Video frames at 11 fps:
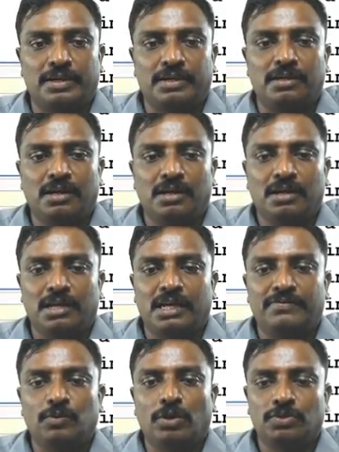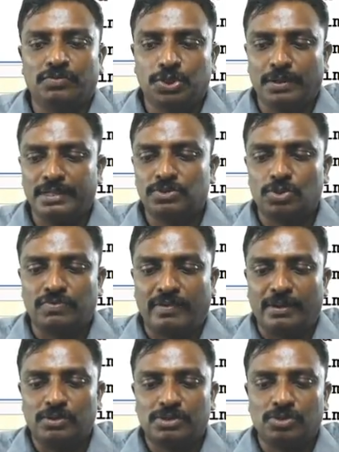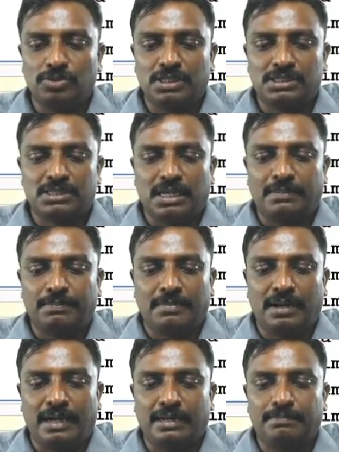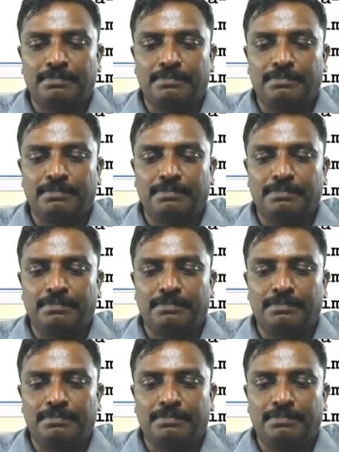Okay. If you want to visualize those values, just type I am